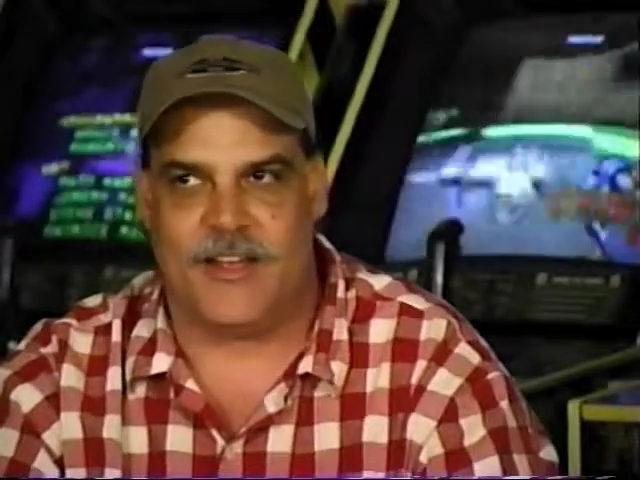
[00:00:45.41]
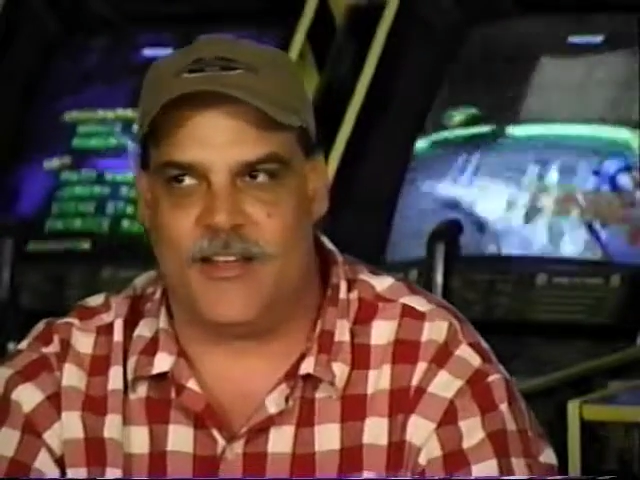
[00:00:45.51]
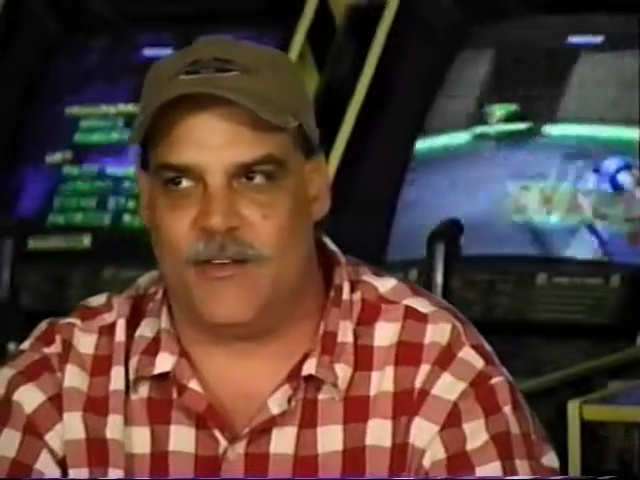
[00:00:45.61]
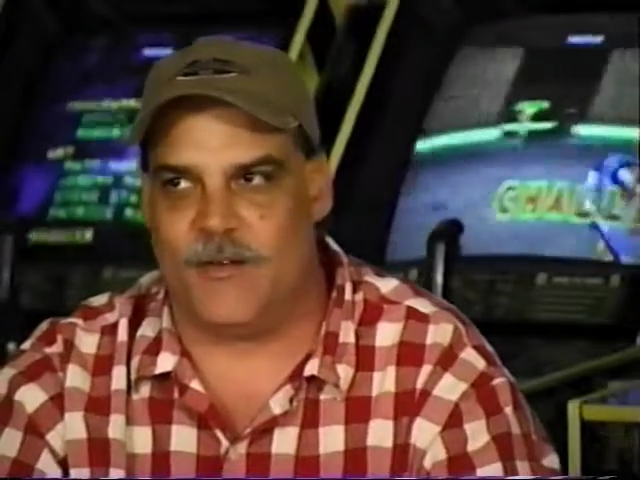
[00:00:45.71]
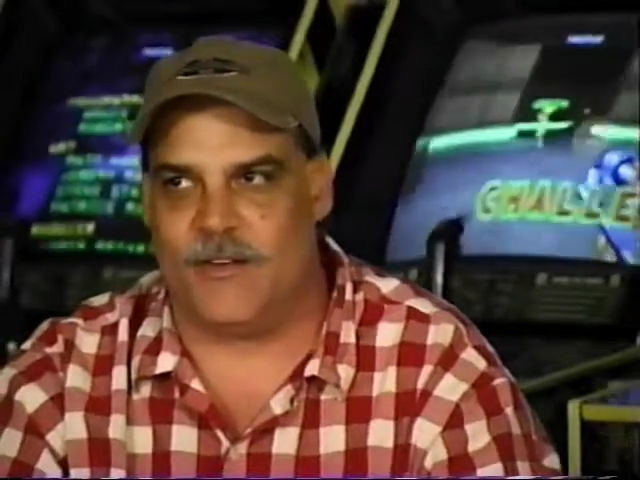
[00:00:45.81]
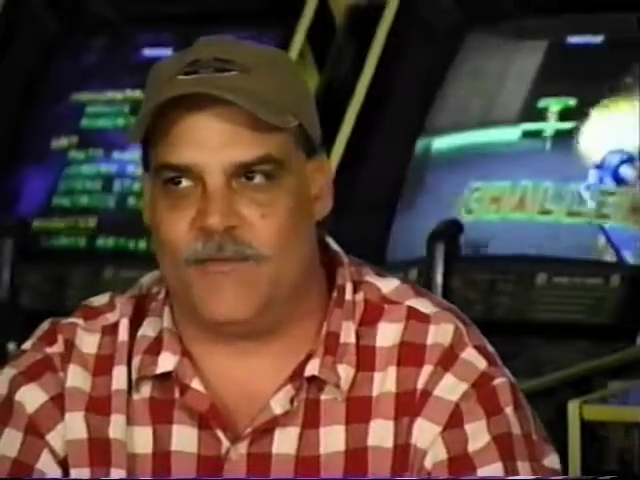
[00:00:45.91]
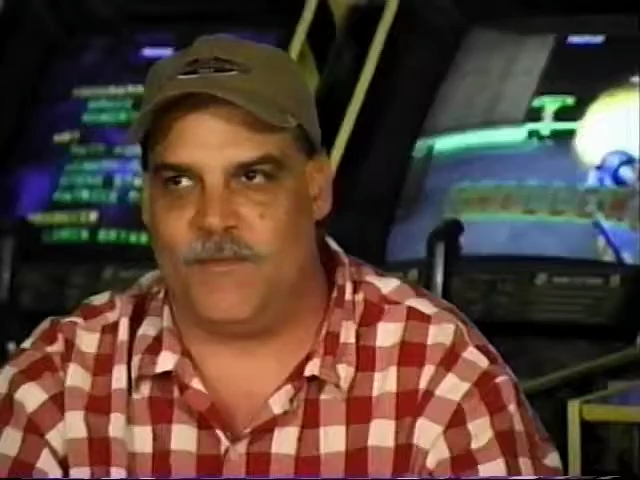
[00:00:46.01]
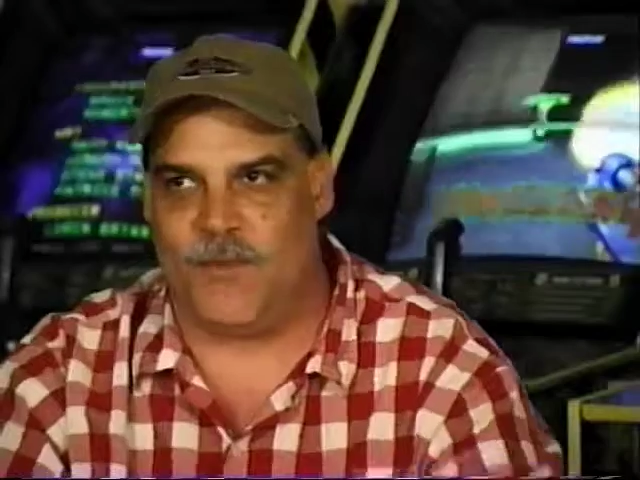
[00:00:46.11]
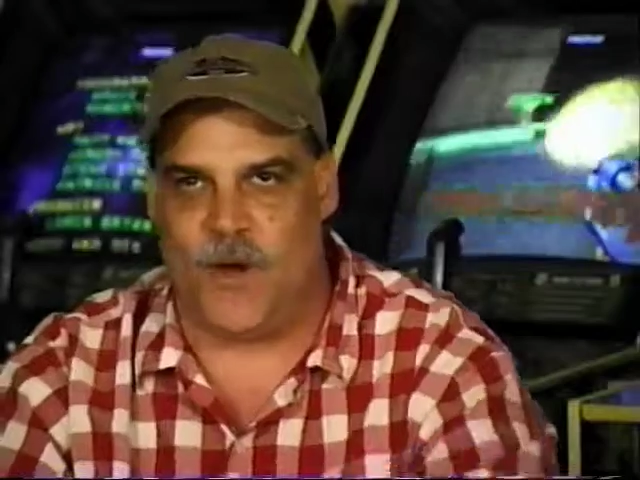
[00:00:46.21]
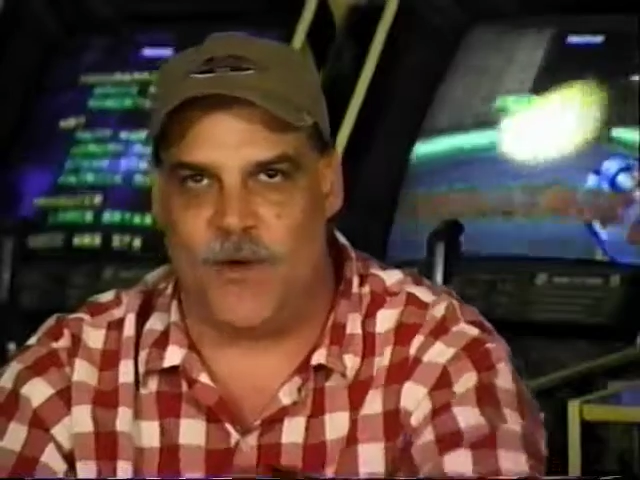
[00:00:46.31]
you would
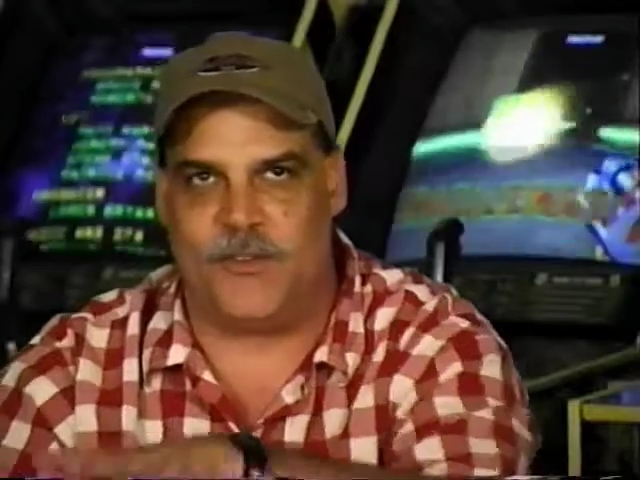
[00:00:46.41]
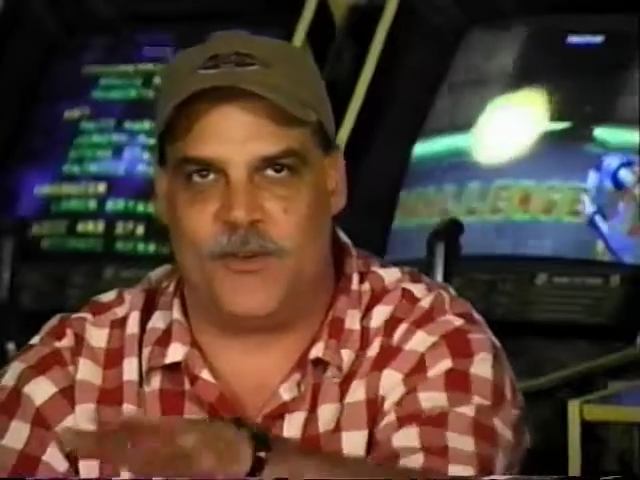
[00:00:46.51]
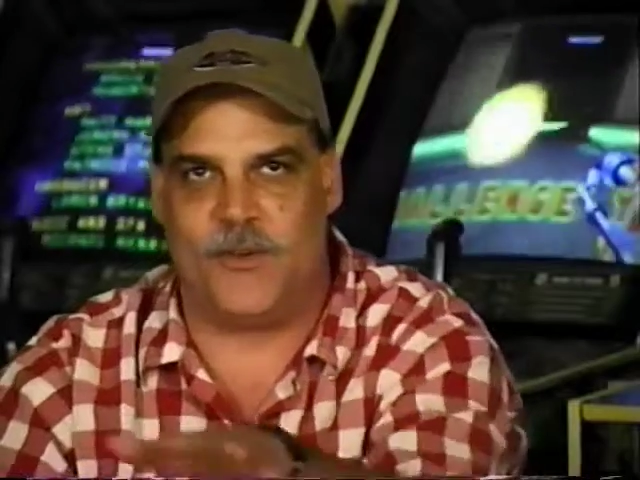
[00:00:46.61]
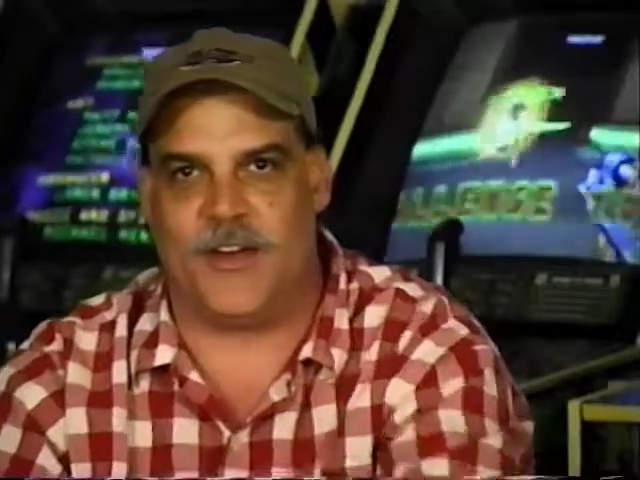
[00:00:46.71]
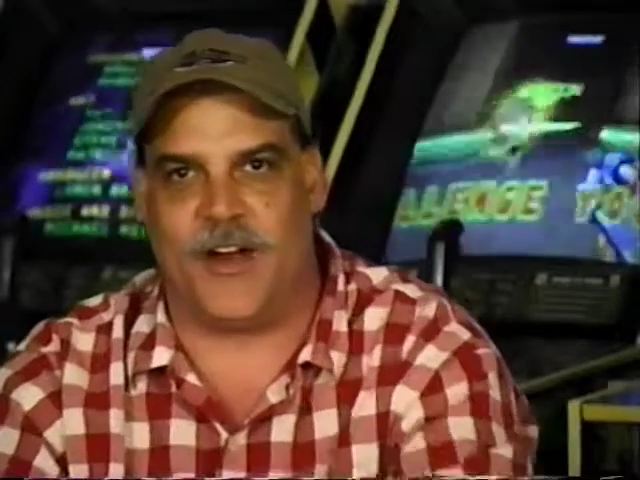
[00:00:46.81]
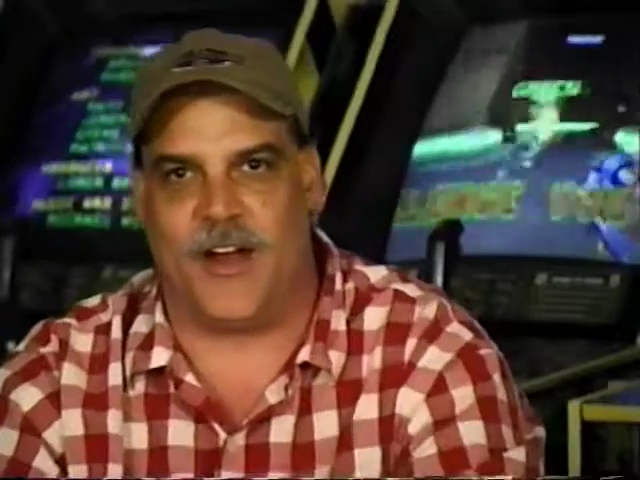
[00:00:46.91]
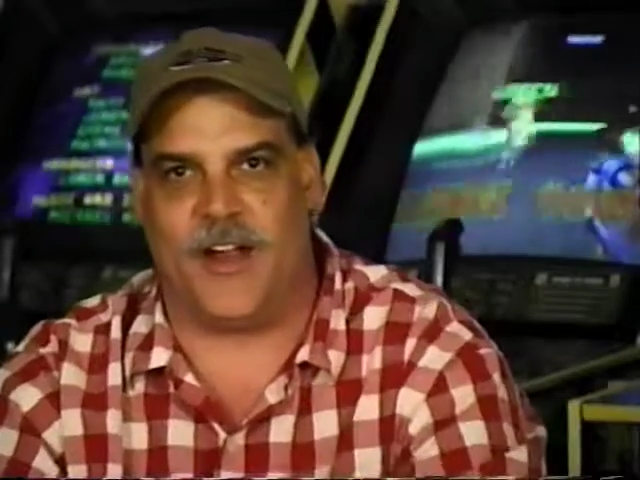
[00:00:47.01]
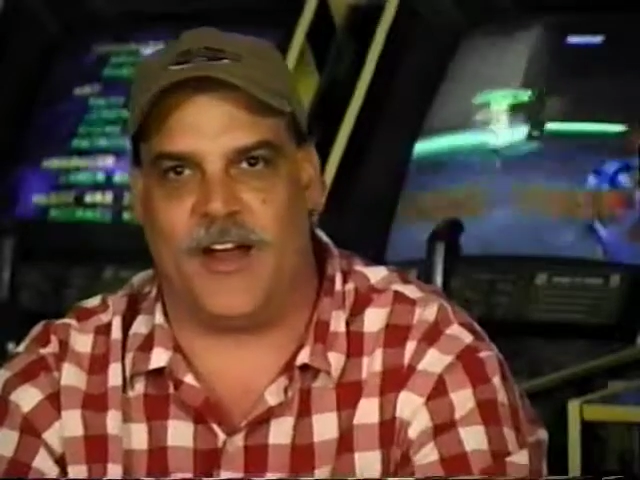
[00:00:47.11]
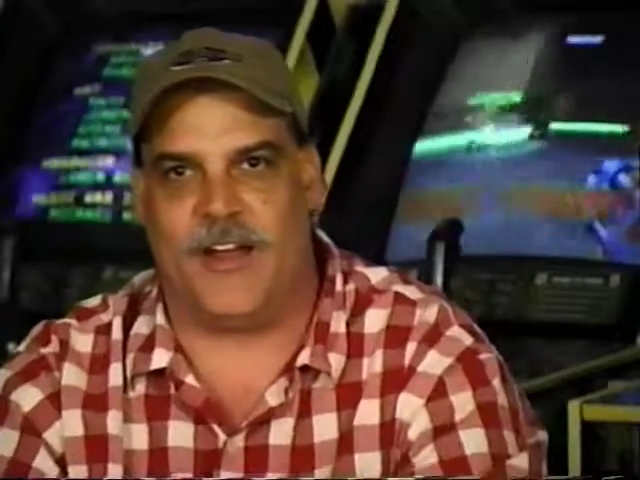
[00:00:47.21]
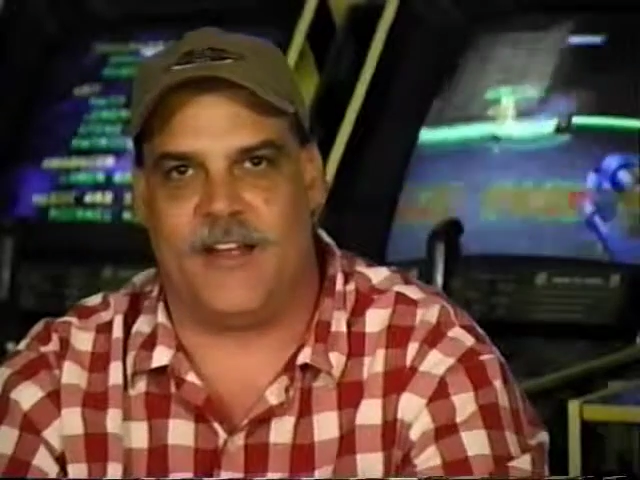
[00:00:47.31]
go into an
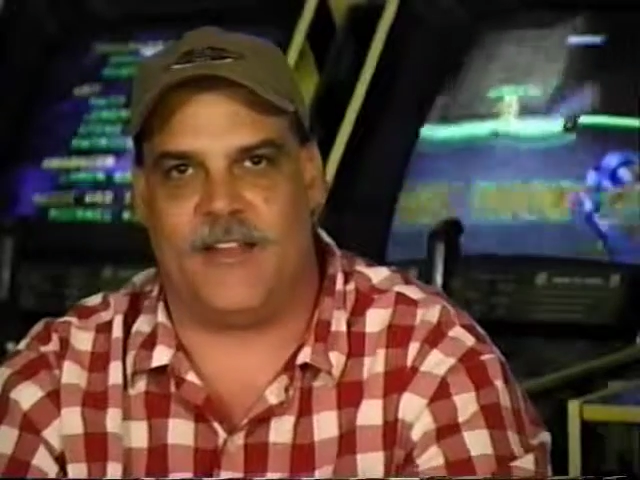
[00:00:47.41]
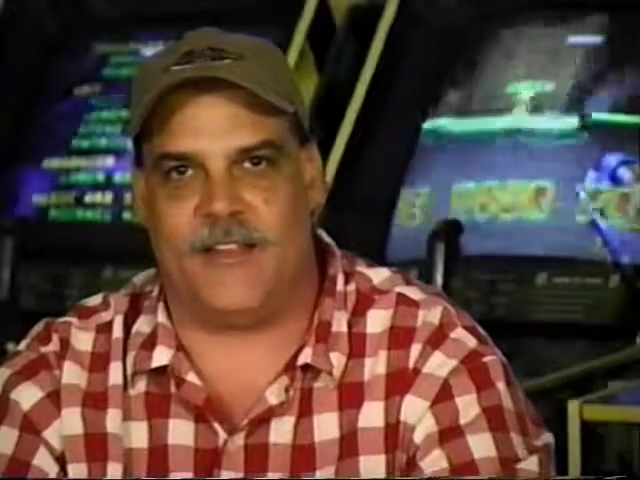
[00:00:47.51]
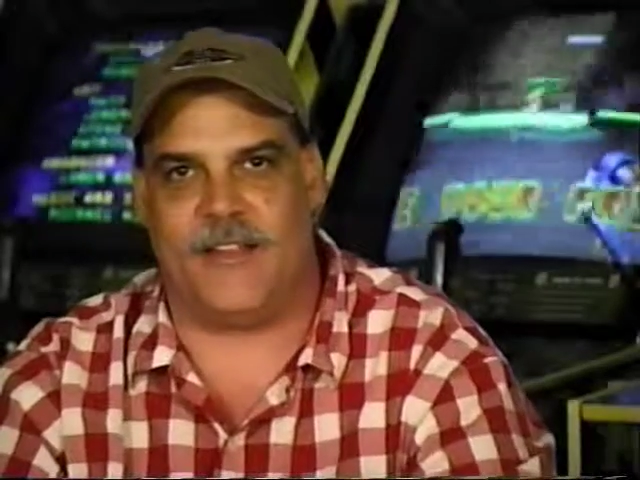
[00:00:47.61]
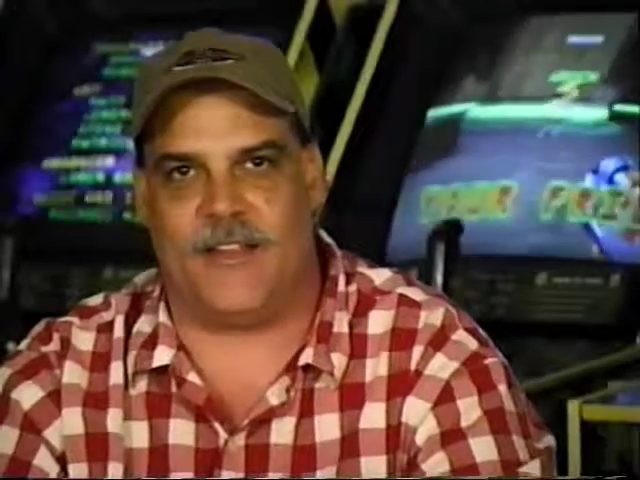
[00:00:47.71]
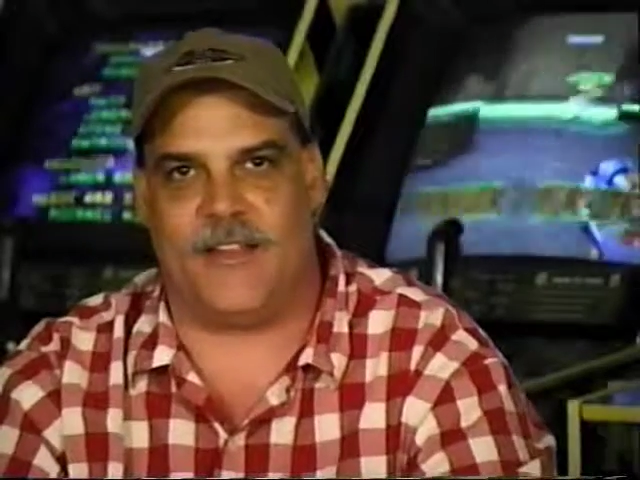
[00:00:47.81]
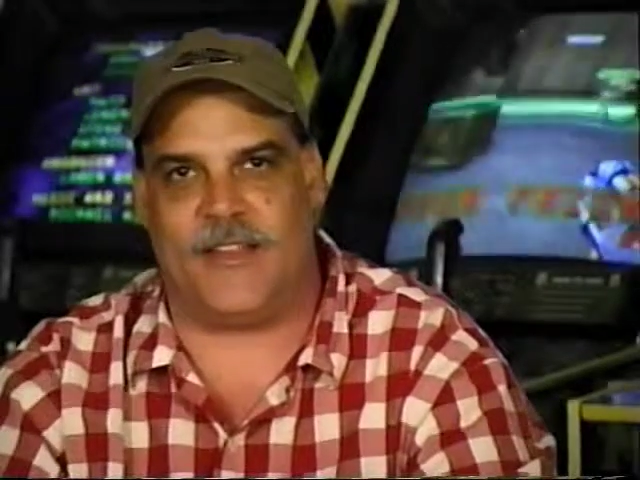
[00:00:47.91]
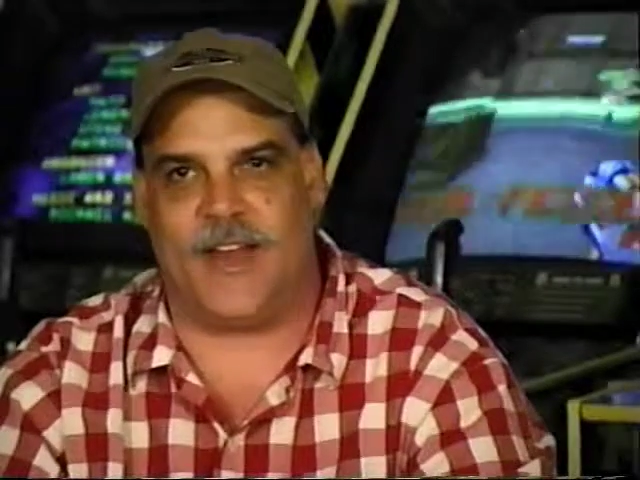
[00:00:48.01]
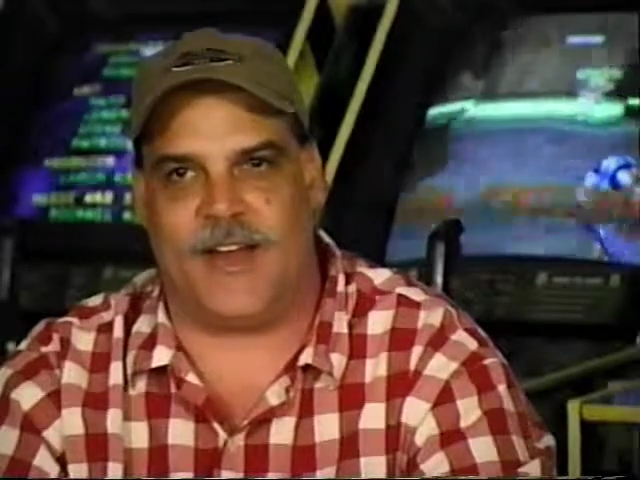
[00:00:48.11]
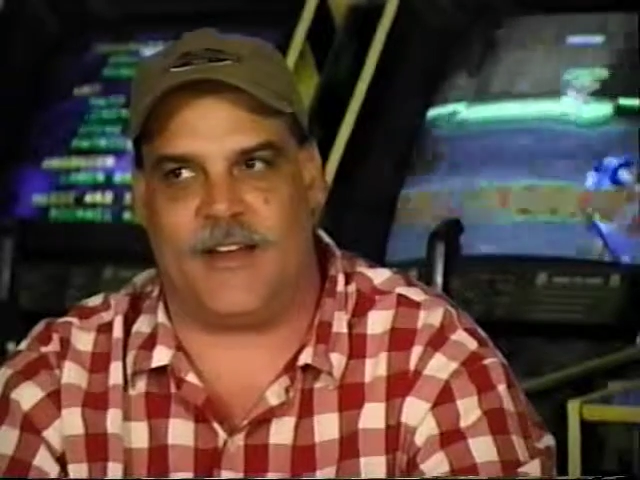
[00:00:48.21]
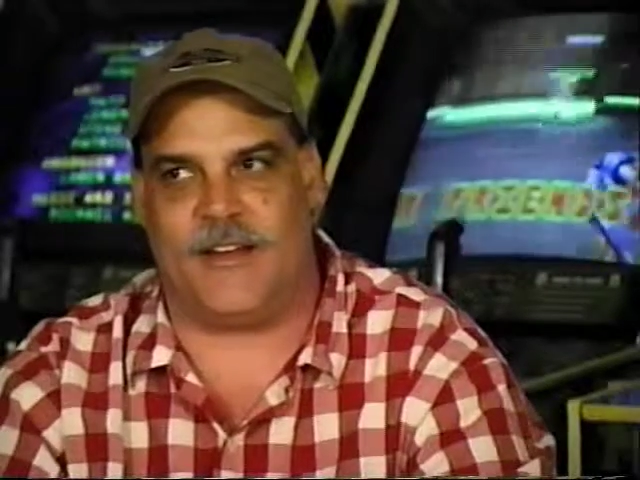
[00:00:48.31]
area
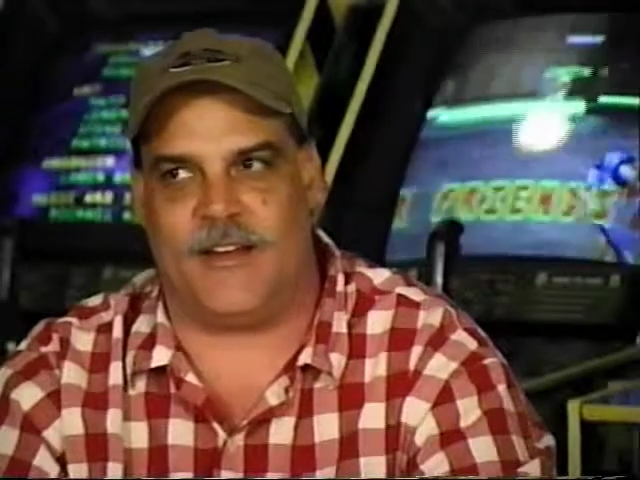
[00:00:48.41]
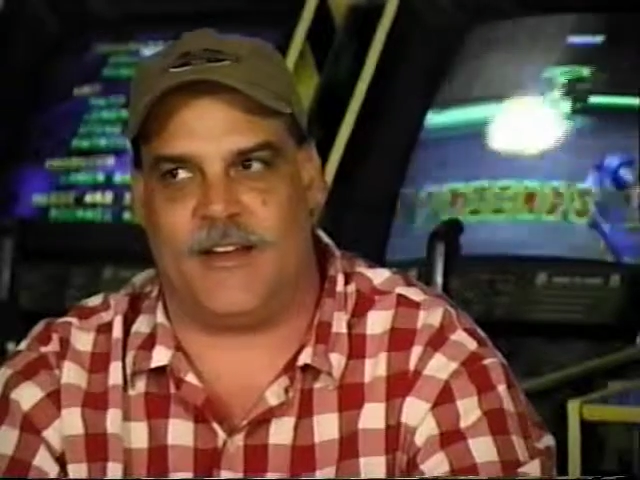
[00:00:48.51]
that